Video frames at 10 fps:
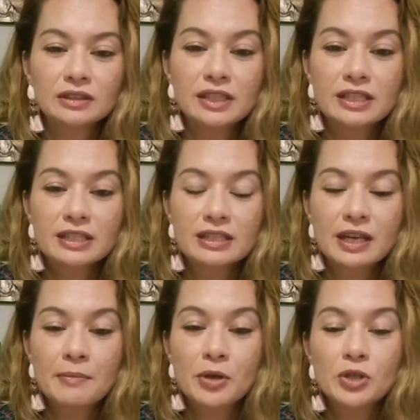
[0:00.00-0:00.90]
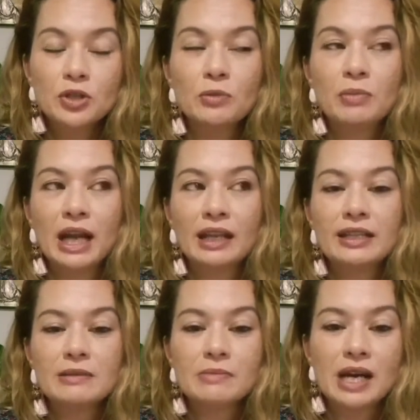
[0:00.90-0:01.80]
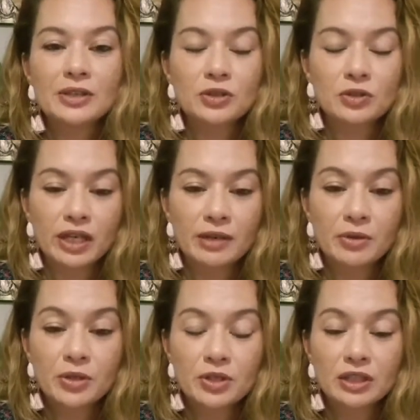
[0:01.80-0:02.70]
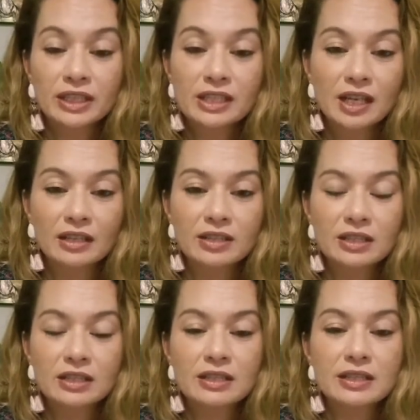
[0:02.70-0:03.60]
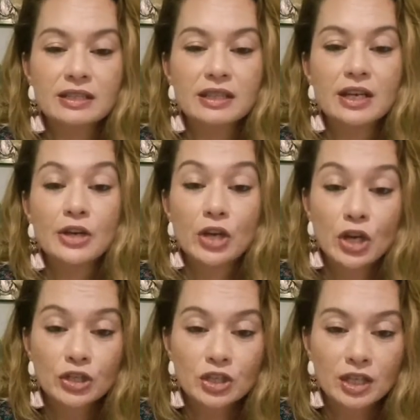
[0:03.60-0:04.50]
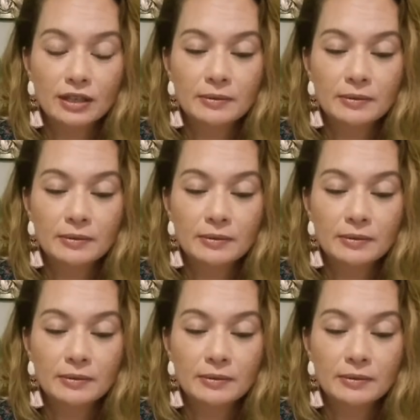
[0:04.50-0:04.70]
This is emotional balance, mastery, emotional intelligence, nurture,